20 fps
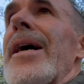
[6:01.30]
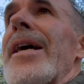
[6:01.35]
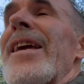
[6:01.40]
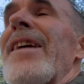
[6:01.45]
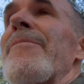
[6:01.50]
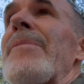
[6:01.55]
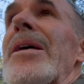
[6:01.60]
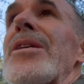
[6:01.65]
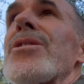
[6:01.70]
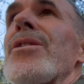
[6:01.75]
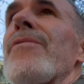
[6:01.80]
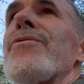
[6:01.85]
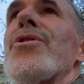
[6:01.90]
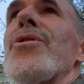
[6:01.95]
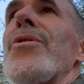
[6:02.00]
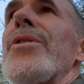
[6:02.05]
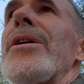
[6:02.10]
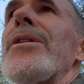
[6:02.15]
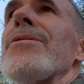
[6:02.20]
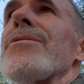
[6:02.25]
gave myself
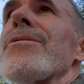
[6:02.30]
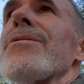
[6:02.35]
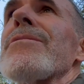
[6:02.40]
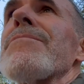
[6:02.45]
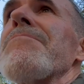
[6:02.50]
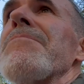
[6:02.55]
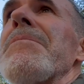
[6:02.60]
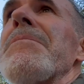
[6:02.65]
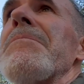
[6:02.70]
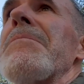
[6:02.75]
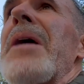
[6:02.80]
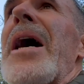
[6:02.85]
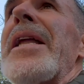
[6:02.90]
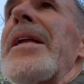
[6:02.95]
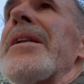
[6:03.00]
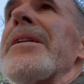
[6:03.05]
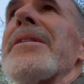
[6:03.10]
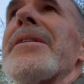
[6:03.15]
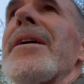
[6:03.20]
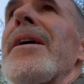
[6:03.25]
2 years. I
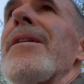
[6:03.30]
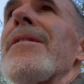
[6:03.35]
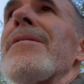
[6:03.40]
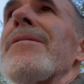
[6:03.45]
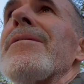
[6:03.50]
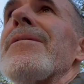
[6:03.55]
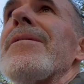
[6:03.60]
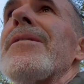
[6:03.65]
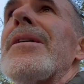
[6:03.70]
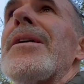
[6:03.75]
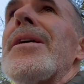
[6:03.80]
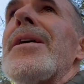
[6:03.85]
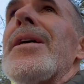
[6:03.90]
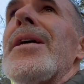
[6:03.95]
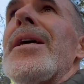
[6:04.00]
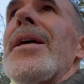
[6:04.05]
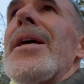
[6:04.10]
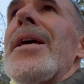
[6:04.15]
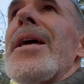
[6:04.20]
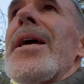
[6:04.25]
didn't care.
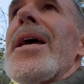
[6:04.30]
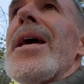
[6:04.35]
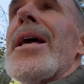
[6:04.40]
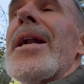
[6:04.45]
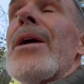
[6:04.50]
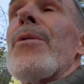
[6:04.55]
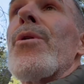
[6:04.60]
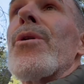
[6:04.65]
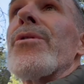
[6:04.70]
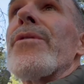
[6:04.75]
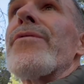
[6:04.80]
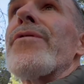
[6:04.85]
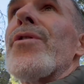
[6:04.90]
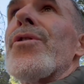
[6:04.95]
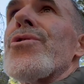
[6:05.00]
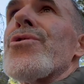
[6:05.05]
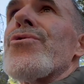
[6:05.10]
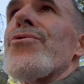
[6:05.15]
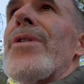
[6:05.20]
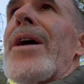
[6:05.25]
And I wrote the
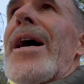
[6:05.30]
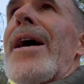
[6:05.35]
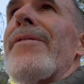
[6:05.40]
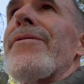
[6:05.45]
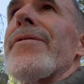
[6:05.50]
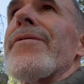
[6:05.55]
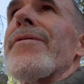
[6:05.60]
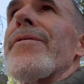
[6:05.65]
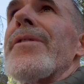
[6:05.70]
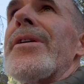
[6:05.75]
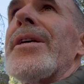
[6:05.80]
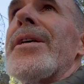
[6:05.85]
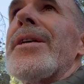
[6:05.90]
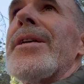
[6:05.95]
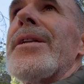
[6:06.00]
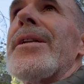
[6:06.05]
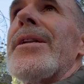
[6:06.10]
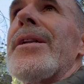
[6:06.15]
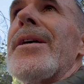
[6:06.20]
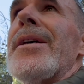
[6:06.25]
first draft
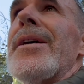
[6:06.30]
in